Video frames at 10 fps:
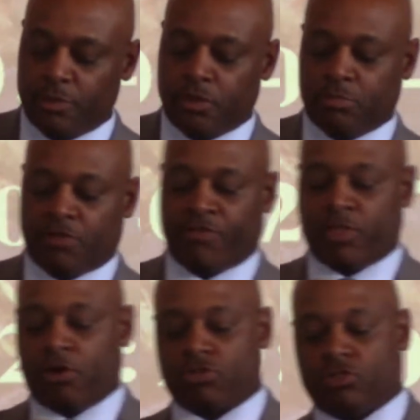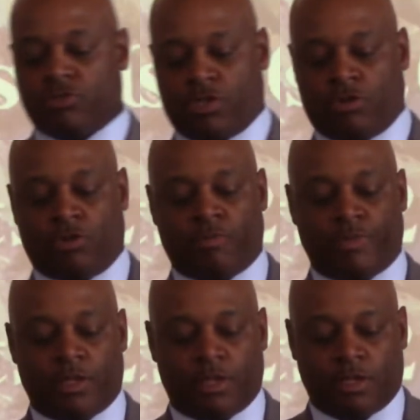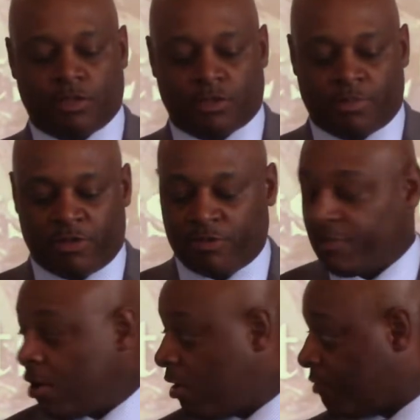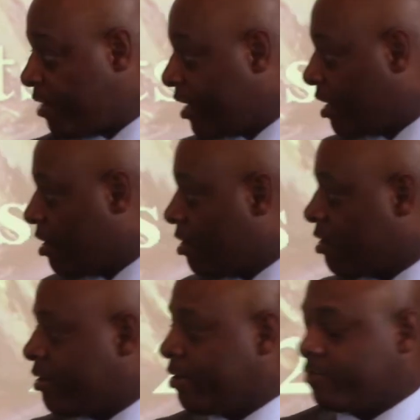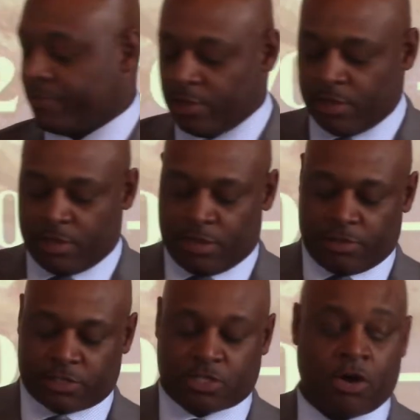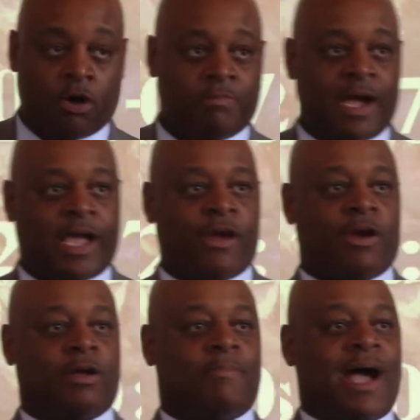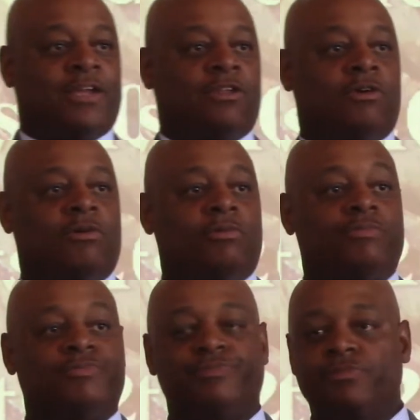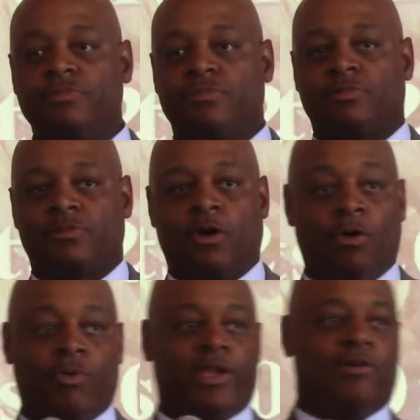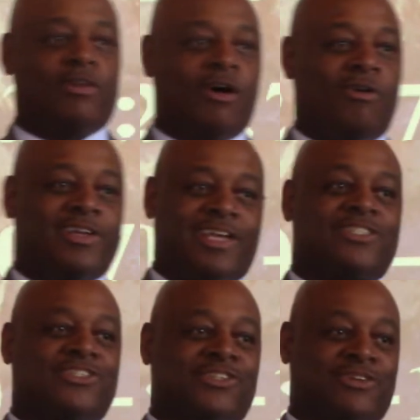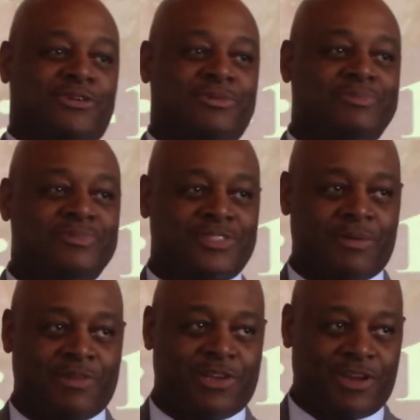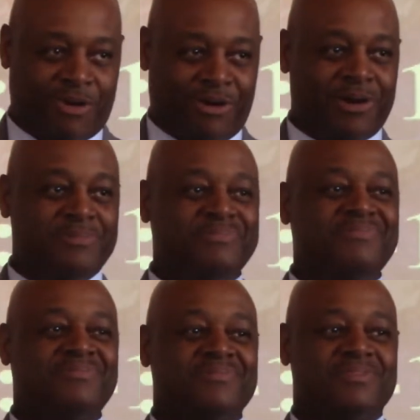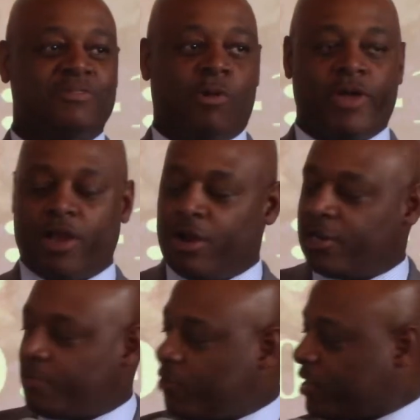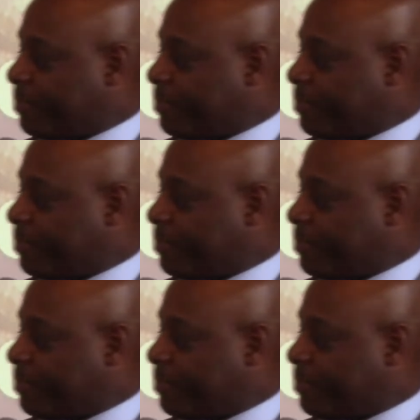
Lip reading: But for those who do, some of you have already heard the song by Erykah Badu. No, we don't know her. Yes, you do. Some of you know her. Well, we heard what the